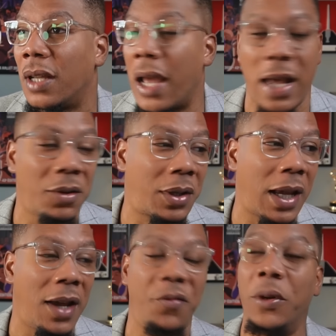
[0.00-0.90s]
I don't
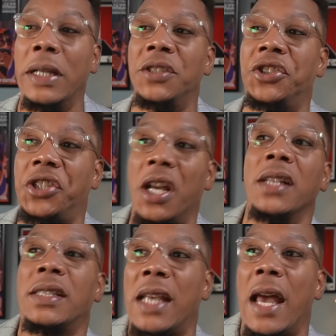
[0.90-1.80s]
care if we
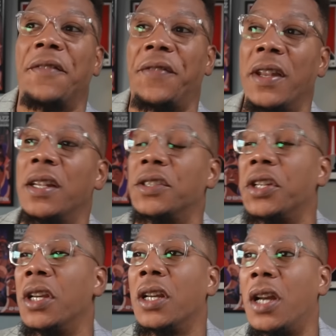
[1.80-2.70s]
just got finished
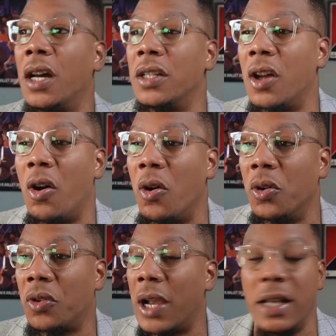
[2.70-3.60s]
cutting the whole
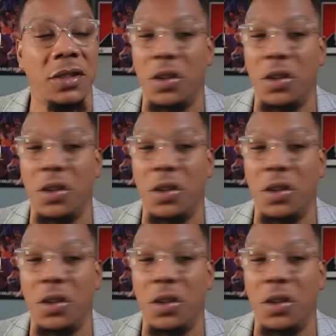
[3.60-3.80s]
grass.